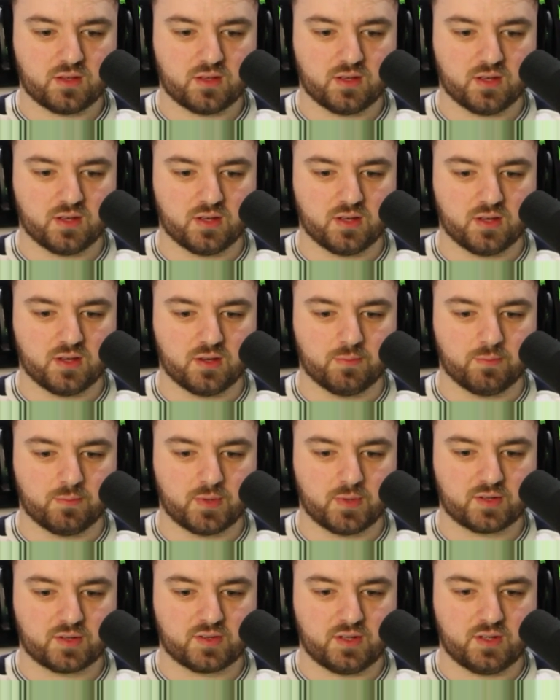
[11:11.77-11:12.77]
Um,
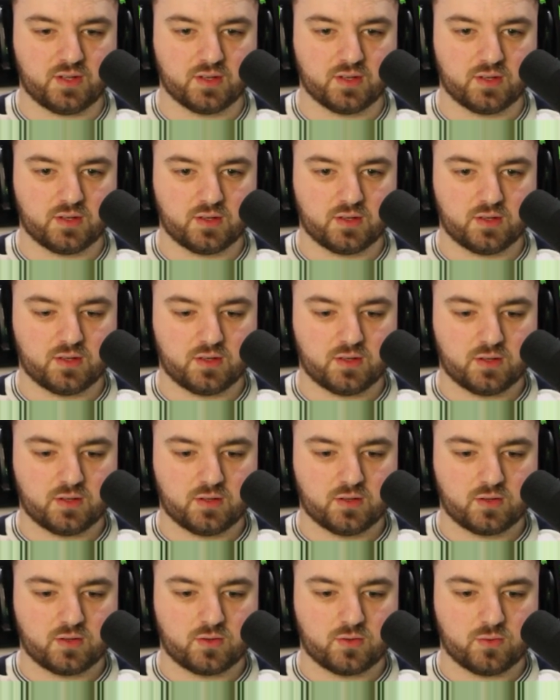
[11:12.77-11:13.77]
actually,
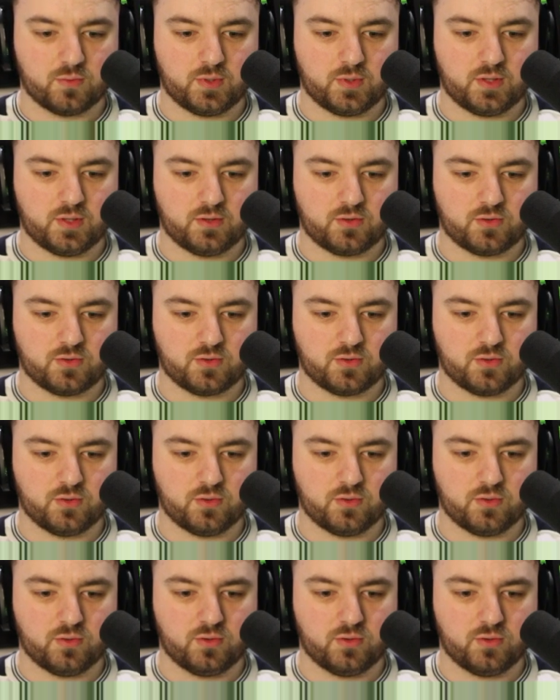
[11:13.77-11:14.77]
going
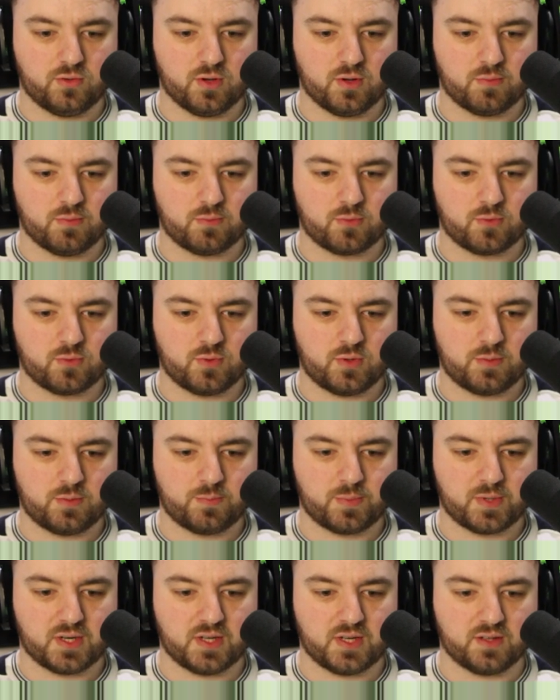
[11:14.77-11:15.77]
to going to
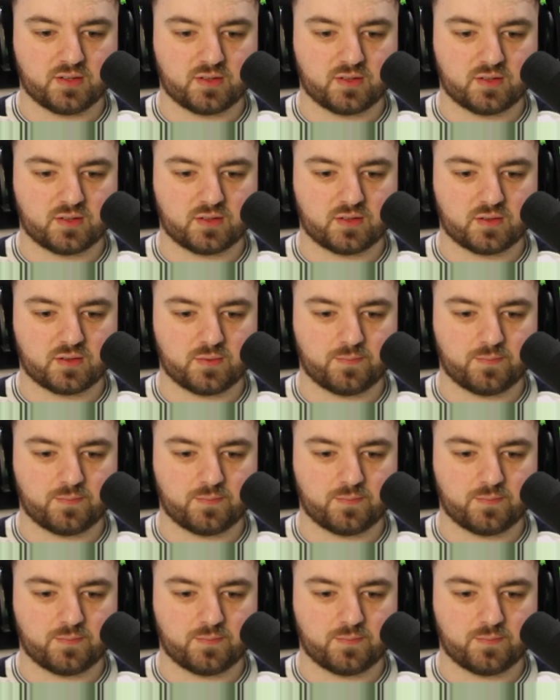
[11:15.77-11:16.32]
place